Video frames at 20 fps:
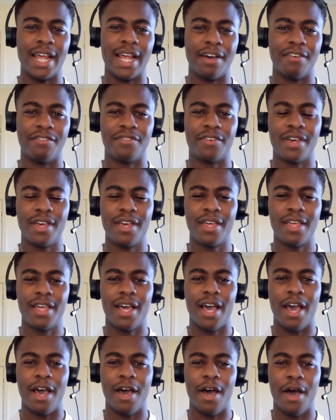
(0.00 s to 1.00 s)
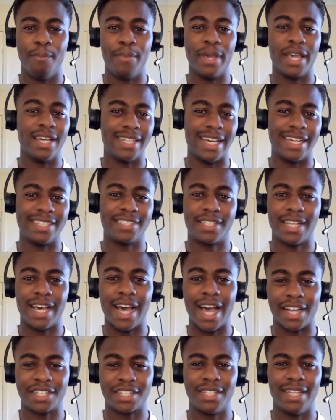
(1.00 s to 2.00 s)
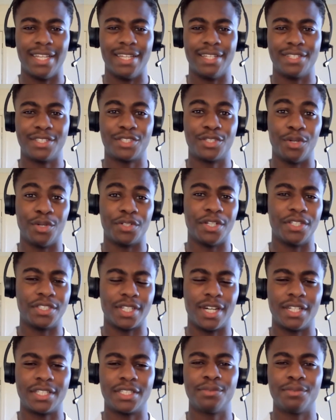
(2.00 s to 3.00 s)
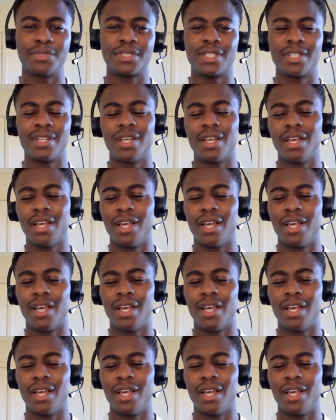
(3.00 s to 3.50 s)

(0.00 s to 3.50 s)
I didn't have a, uh, a bigger desk to actually store those items.